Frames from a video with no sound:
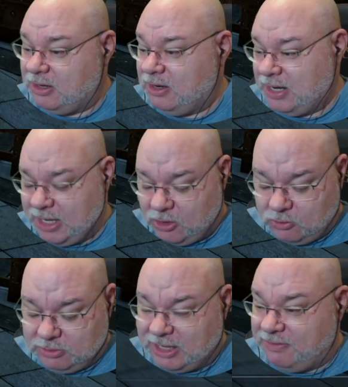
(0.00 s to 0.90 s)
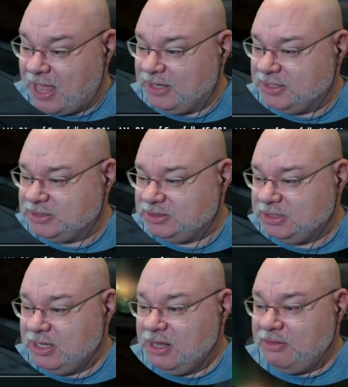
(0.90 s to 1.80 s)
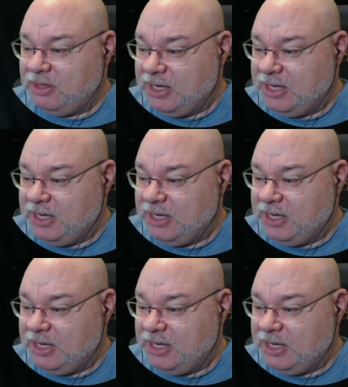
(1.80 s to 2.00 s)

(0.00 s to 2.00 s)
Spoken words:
now. And that is the